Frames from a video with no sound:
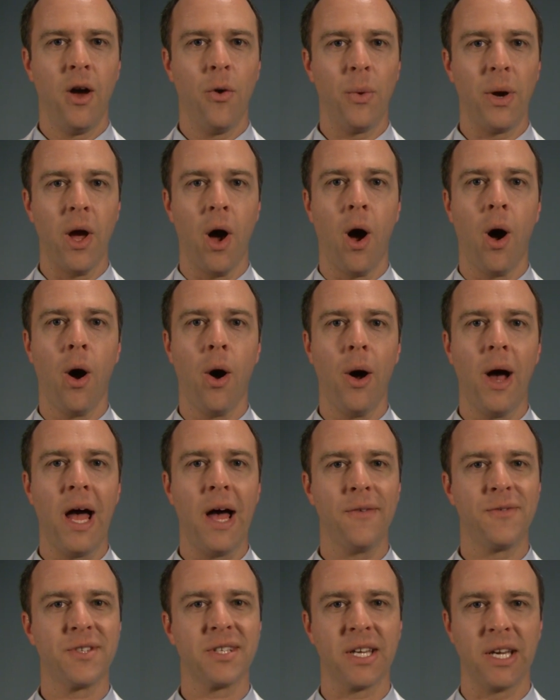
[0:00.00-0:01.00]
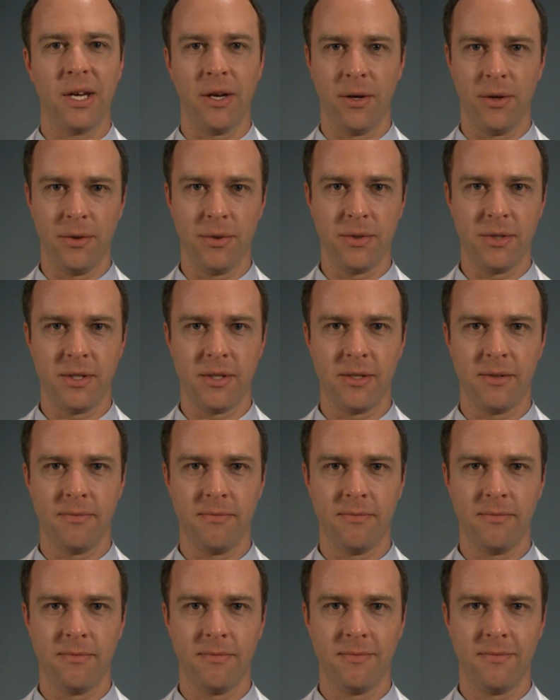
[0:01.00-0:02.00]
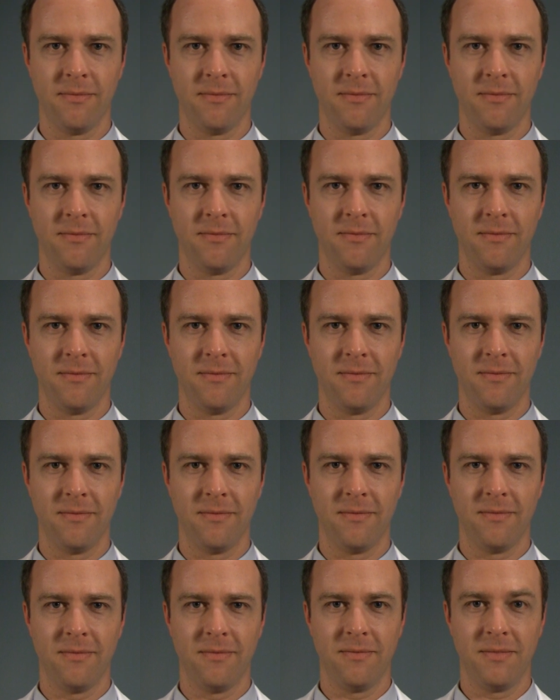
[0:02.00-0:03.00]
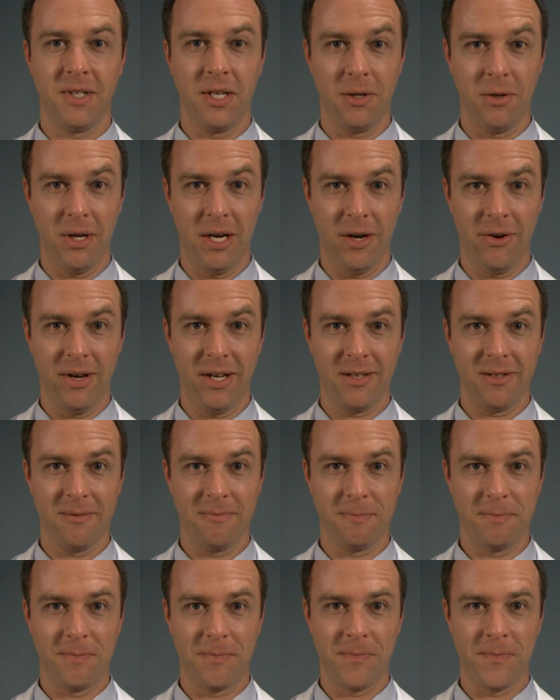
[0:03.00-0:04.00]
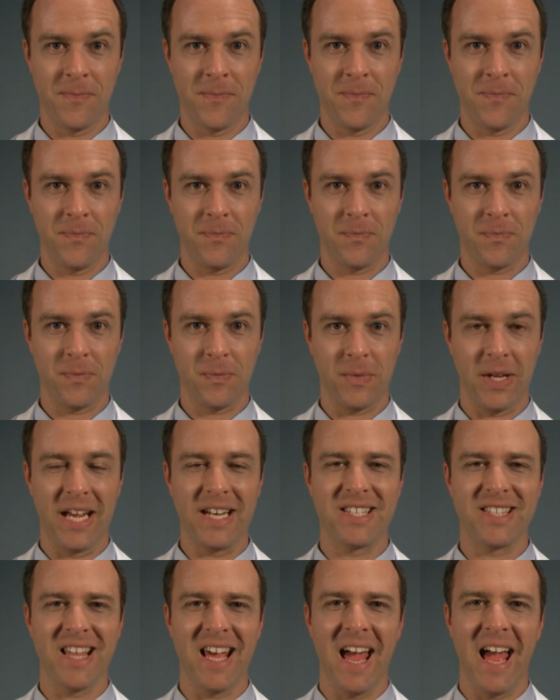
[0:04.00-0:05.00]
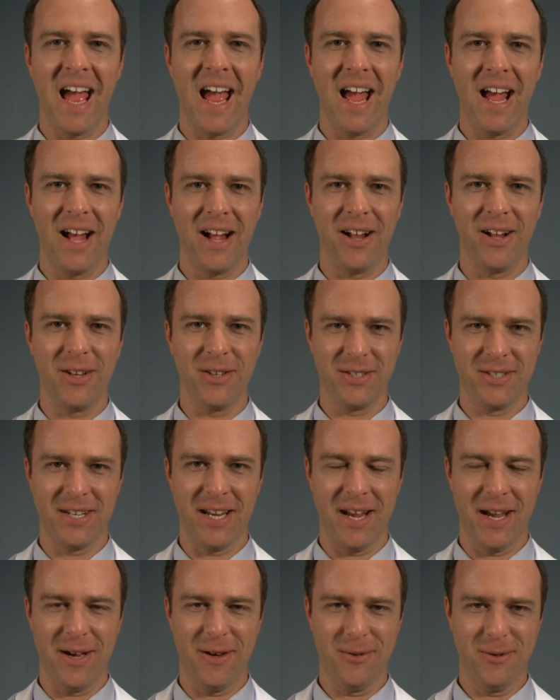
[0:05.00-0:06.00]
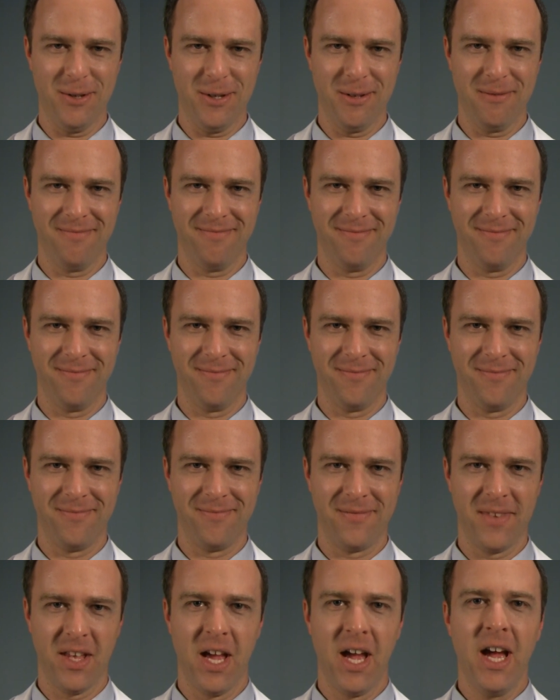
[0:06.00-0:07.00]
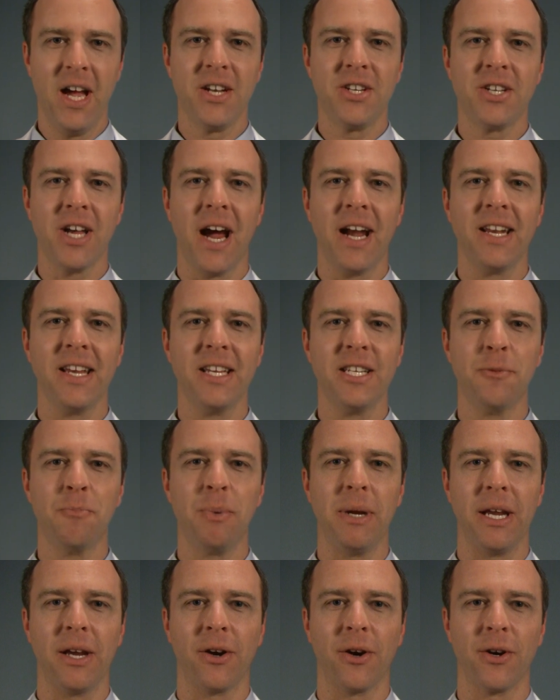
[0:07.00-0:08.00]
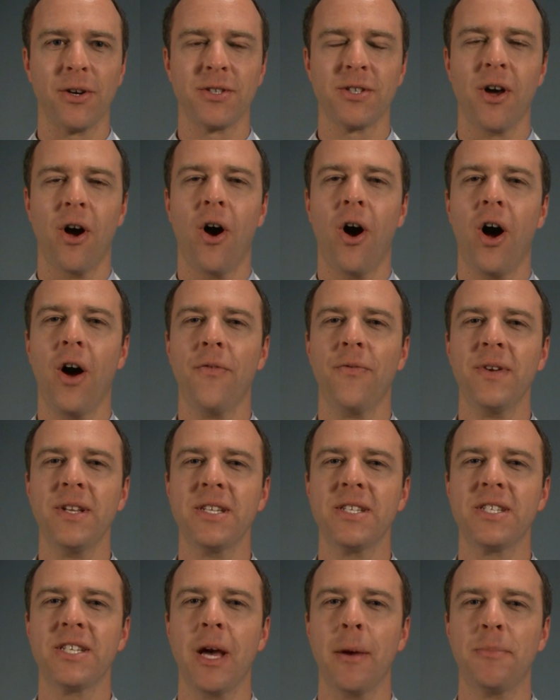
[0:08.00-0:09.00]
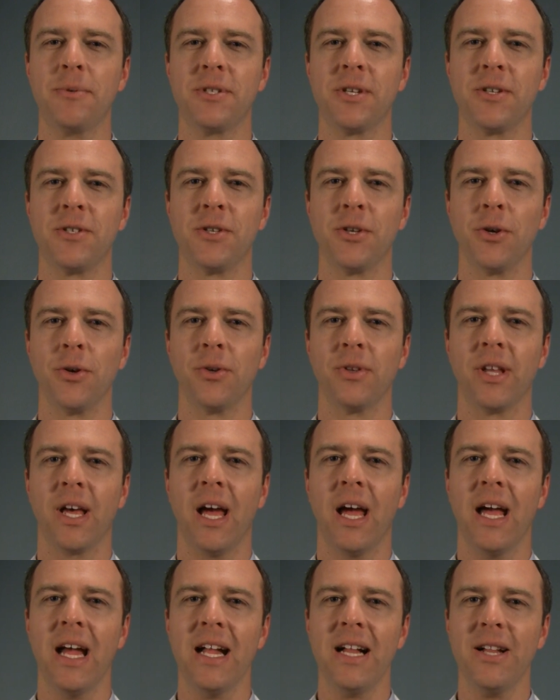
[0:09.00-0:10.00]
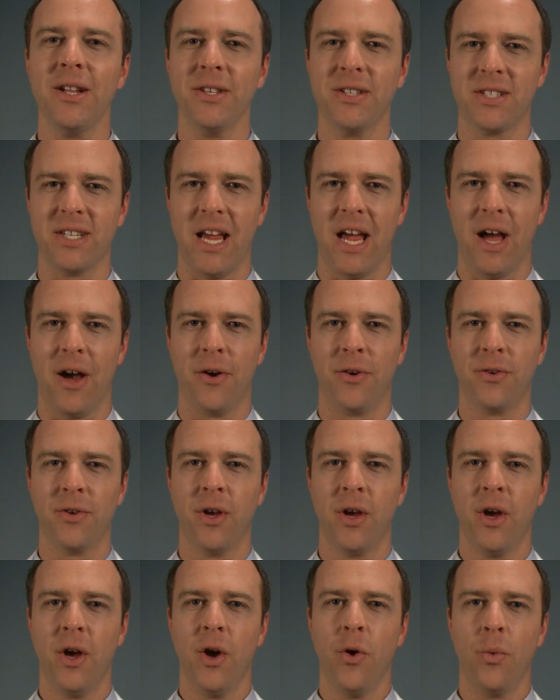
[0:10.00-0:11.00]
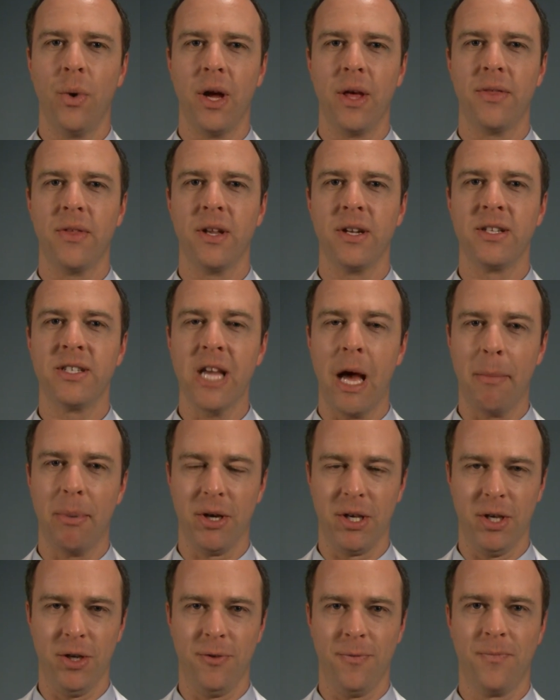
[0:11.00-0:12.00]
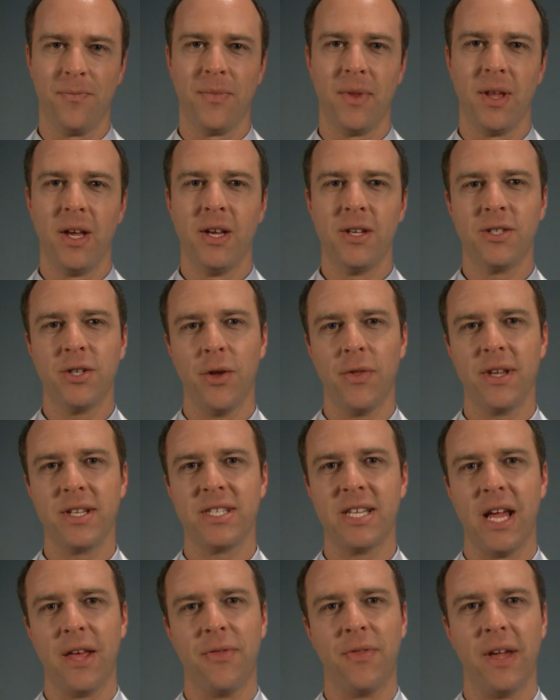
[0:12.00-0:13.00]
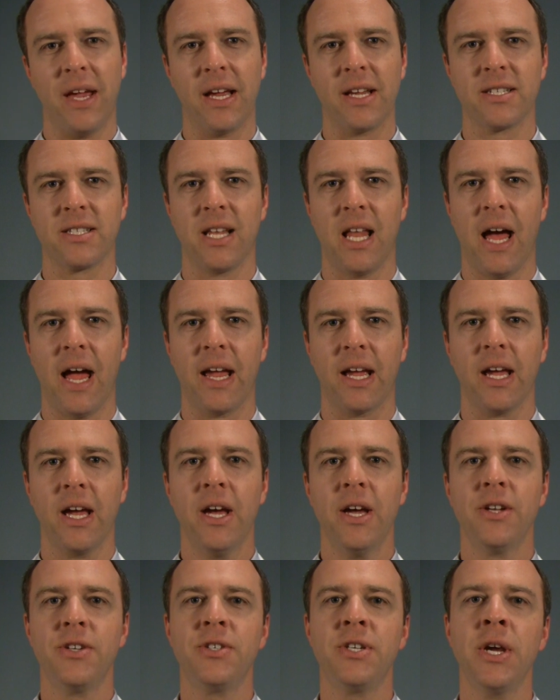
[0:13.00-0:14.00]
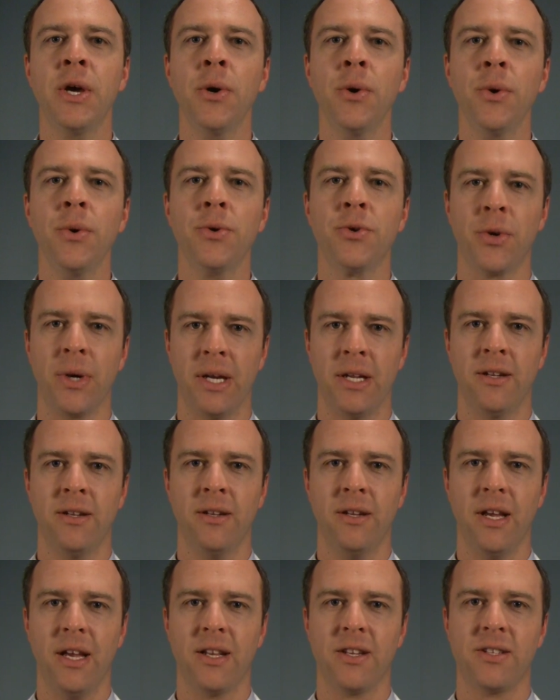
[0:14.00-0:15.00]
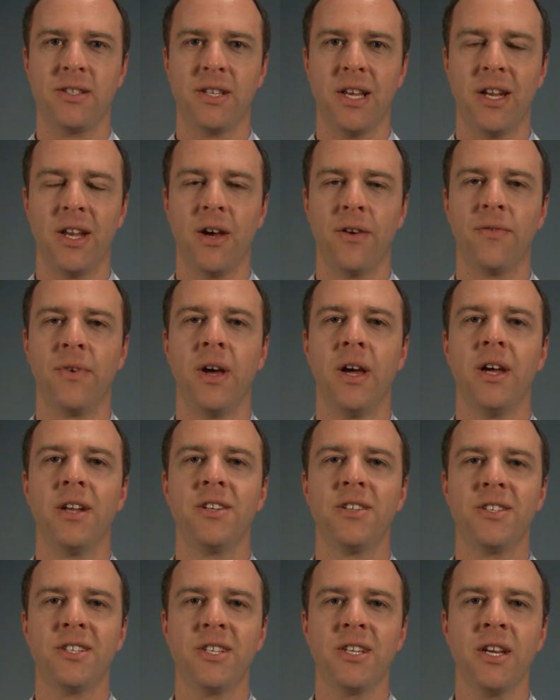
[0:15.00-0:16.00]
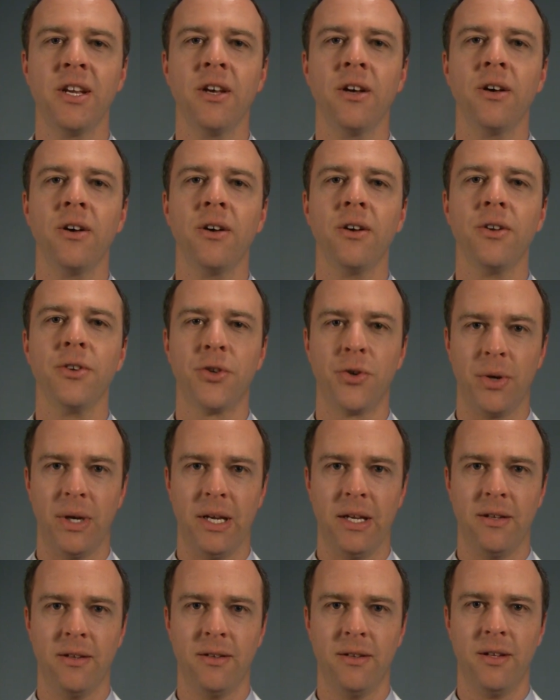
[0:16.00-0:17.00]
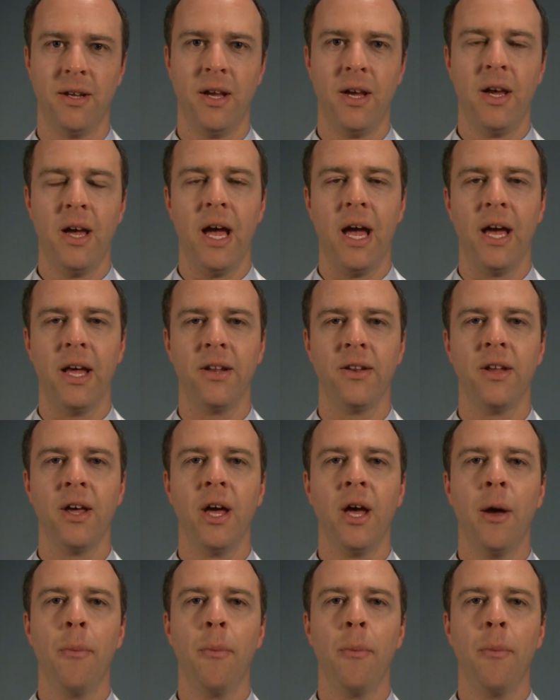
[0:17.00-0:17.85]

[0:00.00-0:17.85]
We all have skills. Did you hear it? It's the L sound. Chinese speakers often substitute the L sound with W. So they say things like children instead of children and